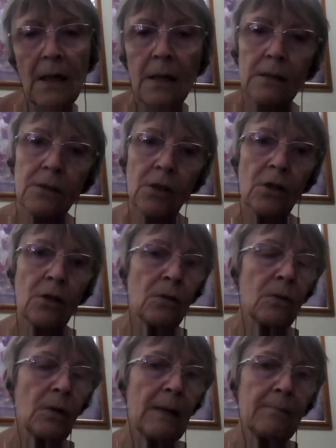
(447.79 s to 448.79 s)

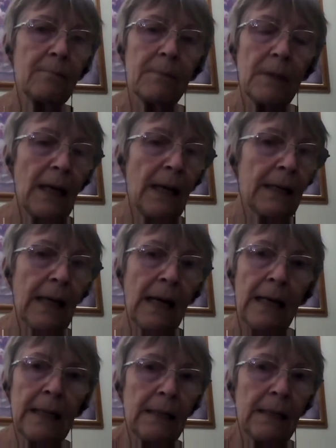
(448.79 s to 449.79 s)
So
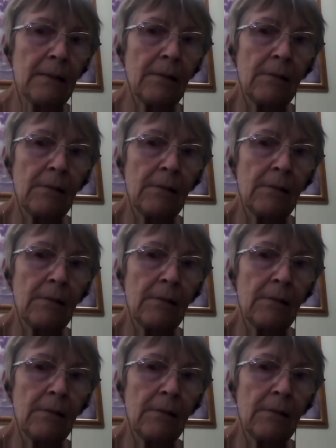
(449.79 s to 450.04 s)
again,